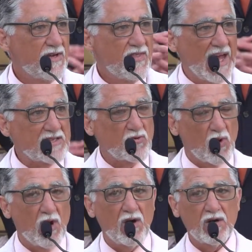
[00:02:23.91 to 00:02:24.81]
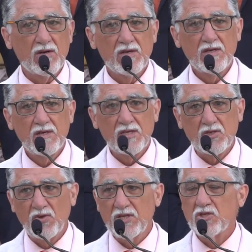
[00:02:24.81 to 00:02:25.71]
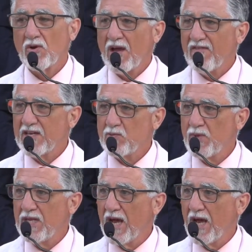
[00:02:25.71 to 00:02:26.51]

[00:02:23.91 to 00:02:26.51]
That's wrong. And so this year I have SB